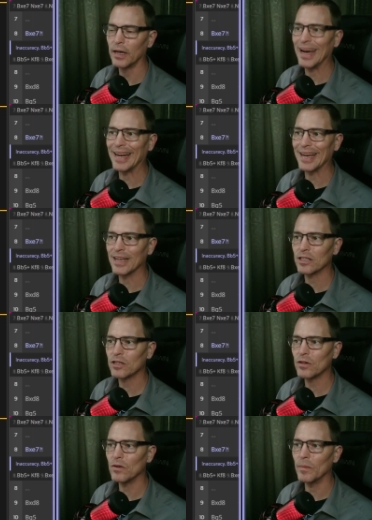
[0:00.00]
And I
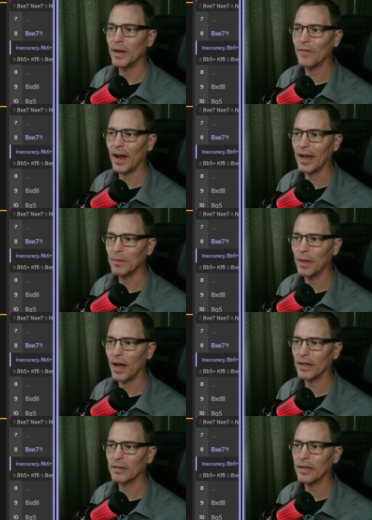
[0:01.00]
assume if I had
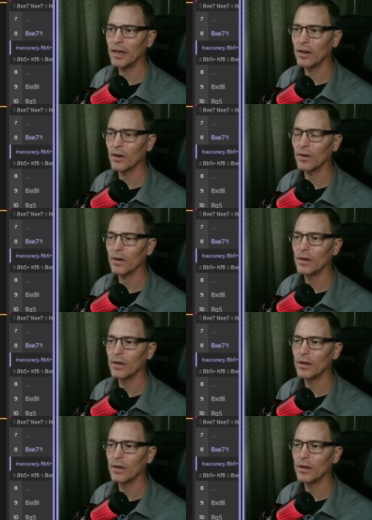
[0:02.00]
blocked here